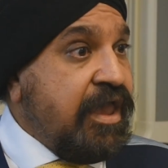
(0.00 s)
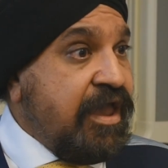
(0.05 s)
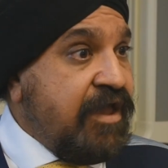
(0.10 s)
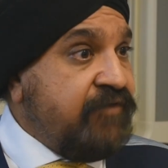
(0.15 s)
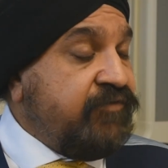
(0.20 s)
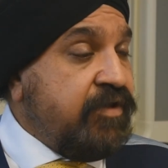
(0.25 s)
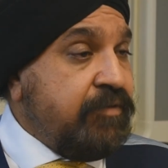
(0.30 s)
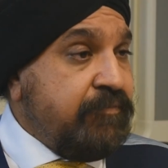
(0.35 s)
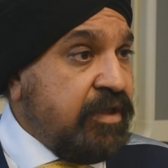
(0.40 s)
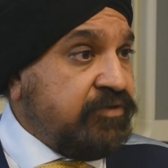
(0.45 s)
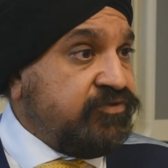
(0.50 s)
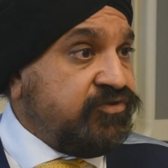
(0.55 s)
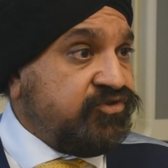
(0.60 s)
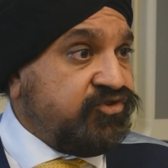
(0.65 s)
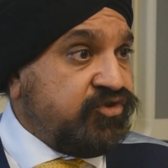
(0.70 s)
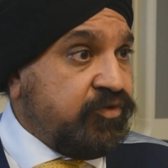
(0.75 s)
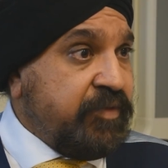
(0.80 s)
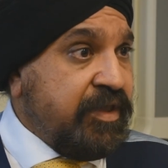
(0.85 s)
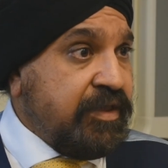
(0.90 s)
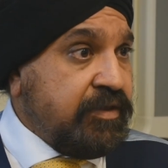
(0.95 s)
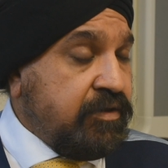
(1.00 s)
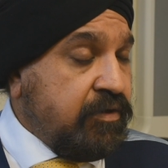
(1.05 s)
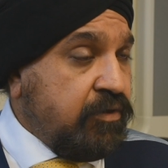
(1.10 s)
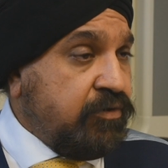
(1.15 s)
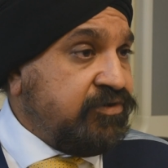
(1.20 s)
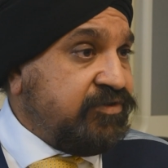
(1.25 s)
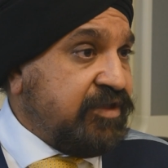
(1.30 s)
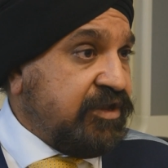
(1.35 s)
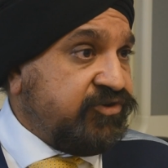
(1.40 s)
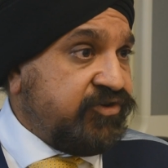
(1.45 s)
Every mentor should be
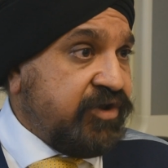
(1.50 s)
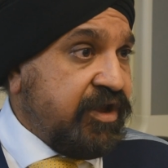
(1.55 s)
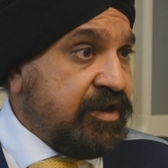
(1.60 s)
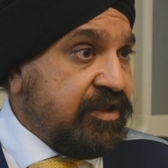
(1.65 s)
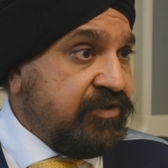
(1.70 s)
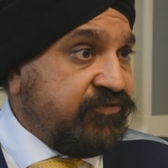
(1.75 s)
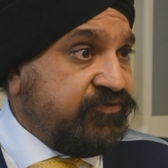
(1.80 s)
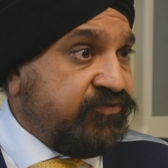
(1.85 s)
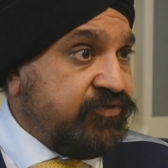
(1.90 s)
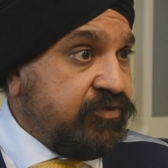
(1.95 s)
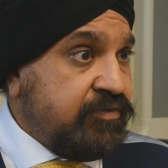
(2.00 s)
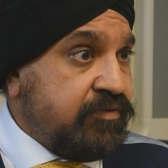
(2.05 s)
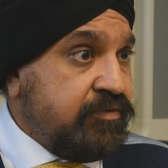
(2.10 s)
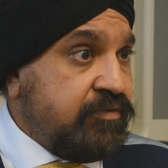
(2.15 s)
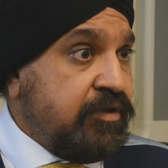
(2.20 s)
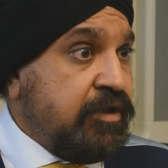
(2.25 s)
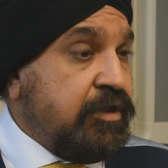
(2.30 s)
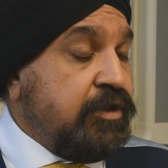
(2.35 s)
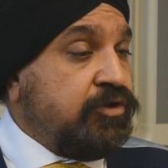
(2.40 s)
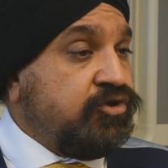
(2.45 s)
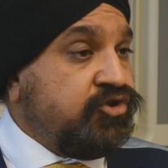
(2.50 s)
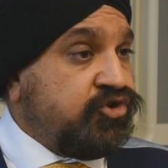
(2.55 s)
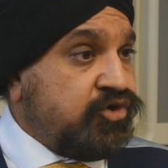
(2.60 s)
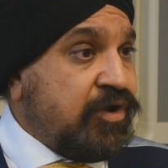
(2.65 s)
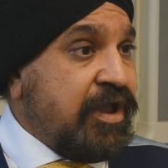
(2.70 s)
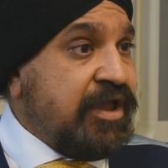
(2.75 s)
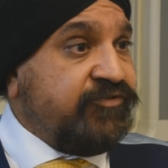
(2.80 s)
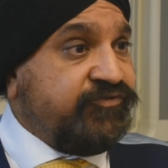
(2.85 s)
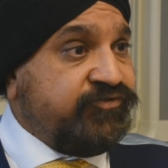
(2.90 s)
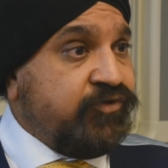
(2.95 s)
encouraging their trainees to
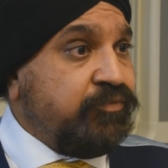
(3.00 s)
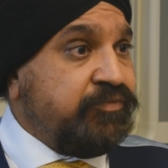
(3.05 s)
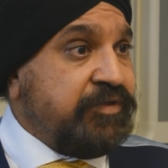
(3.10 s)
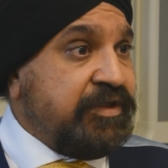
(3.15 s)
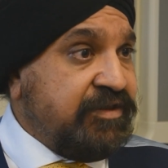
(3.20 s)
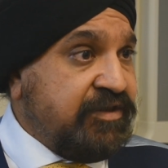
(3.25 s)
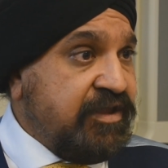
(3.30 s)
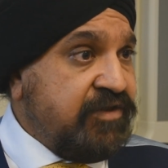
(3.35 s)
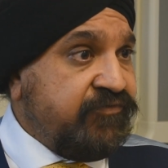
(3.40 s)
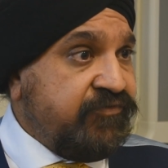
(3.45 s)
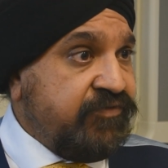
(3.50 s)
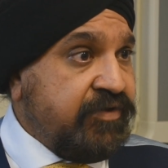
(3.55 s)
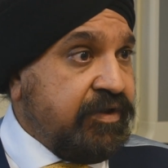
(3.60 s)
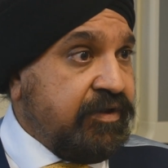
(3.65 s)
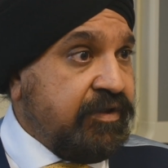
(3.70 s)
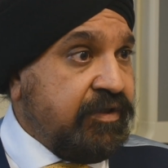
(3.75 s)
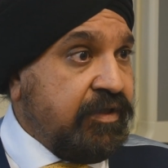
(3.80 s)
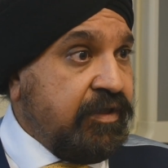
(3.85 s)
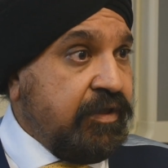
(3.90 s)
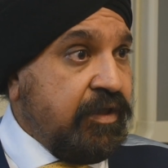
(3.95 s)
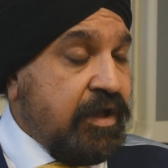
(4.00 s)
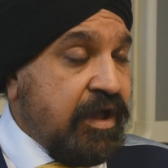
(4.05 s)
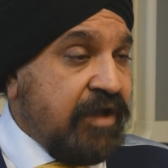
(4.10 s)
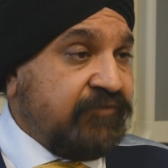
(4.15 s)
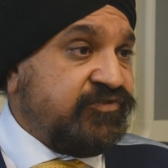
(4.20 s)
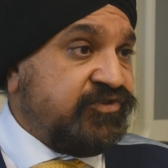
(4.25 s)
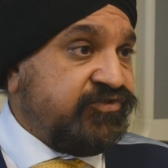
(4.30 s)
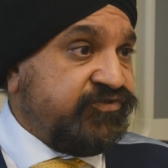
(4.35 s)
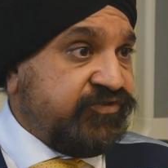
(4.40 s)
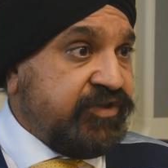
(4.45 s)
try something different. I've
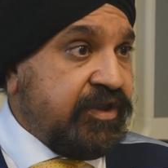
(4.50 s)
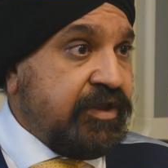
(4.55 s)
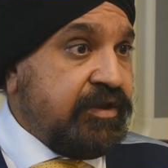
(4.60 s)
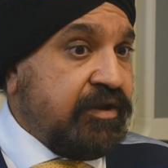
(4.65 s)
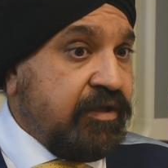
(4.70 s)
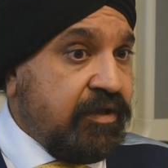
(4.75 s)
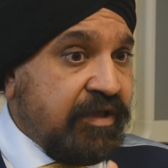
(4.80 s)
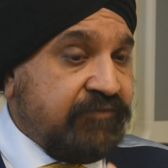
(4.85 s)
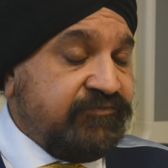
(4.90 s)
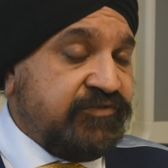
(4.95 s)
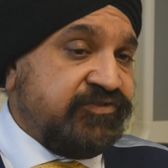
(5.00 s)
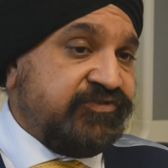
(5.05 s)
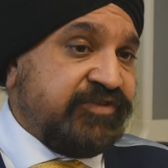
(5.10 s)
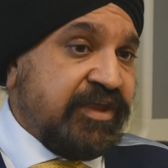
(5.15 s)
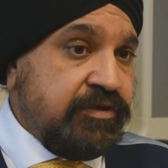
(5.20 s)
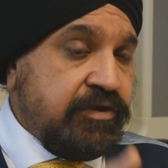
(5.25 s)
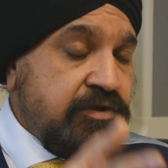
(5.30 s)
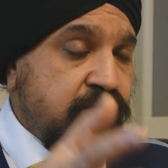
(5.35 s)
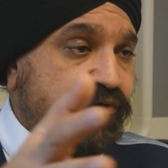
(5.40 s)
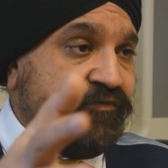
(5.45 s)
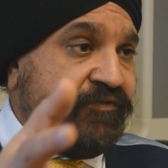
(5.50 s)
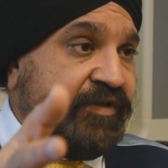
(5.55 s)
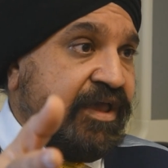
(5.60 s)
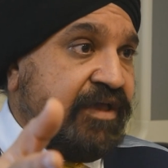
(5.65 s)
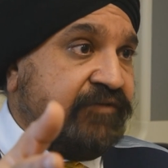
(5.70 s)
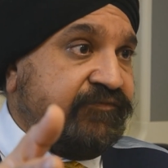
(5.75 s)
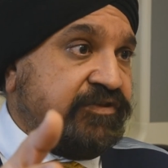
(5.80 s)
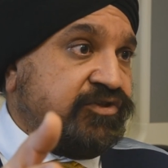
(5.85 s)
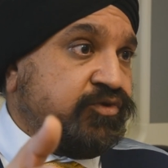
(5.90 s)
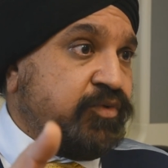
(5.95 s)
just sent you over
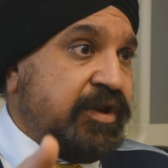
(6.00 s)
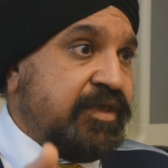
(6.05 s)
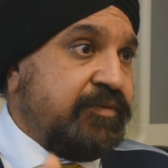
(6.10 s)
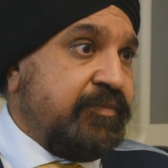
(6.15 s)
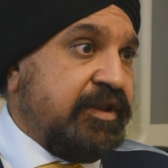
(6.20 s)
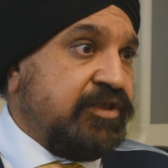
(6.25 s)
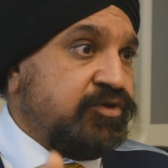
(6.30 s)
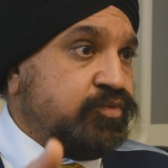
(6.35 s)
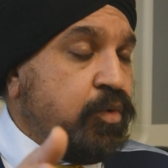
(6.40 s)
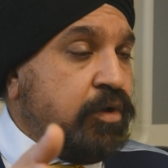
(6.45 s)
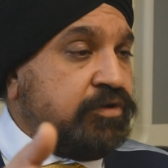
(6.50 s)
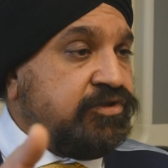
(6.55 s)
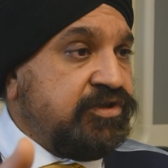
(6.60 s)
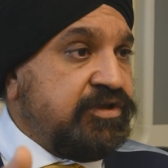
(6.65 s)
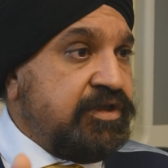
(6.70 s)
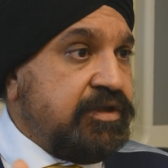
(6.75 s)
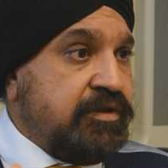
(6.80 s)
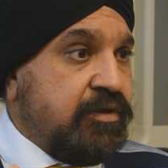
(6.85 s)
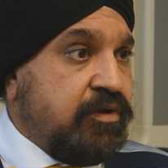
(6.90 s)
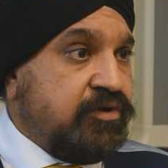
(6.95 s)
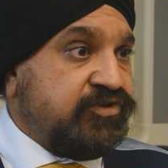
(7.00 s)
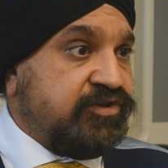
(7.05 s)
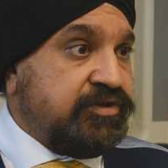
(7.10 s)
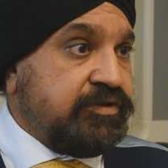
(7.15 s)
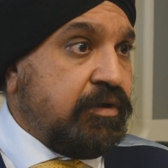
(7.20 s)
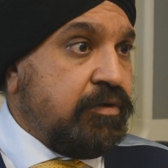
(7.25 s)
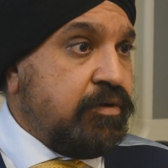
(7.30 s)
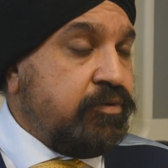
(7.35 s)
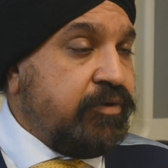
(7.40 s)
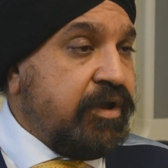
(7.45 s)
there for 20 minutes. What did you notice?
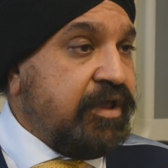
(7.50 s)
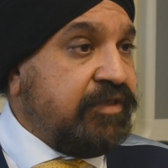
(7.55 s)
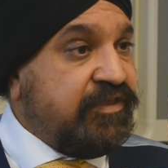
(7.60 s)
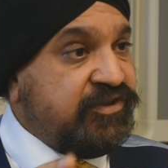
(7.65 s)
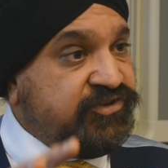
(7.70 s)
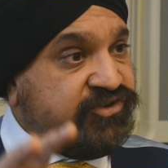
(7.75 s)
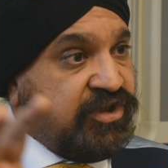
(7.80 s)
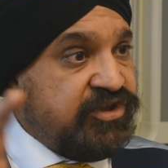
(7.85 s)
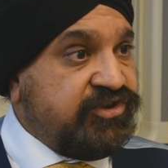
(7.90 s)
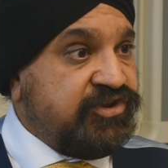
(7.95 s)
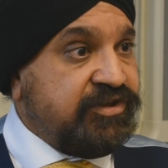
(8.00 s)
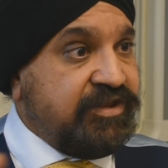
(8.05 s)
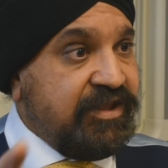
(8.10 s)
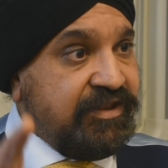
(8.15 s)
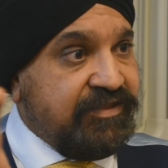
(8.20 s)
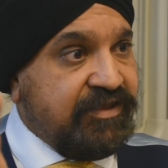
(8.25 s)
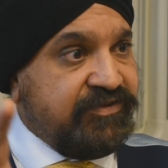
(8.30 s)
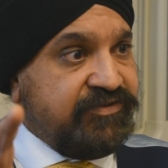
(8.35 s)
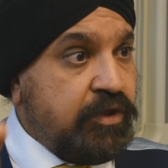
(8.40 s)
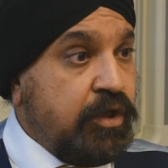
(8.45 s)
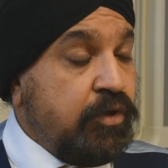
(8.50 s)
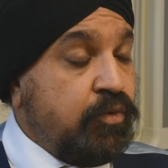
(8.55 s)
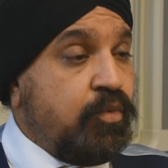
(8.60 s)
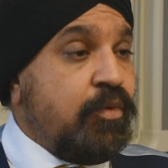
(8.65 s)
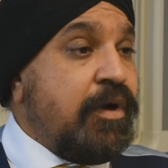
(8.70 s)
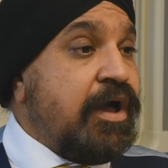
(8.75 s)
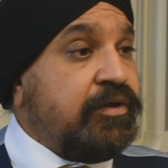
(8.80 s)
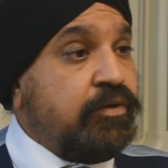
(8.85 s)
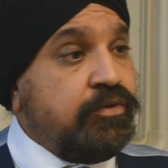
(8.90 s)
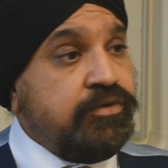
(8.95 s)
Oh, right, this teacher did this.
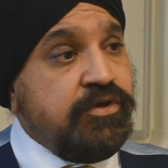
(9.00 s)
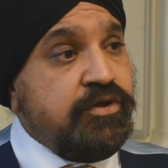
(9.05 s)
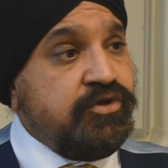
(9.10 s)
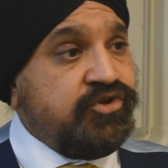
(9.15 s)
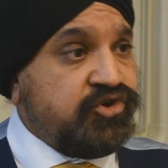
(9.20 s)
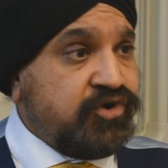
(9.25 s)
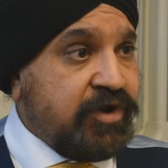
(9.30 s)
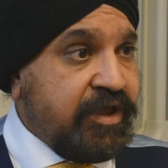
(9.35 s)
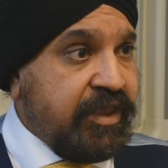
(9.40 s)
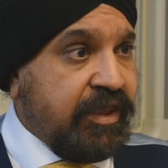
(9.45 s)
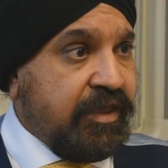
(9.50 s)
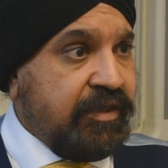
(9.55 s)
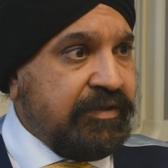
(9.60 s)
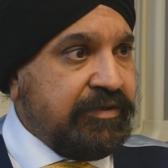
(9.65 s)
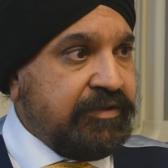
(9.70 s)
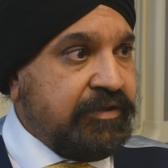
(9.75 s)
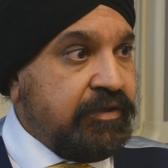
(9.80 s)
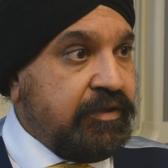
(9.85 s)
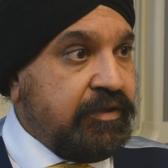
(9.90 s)
Why don't you try it?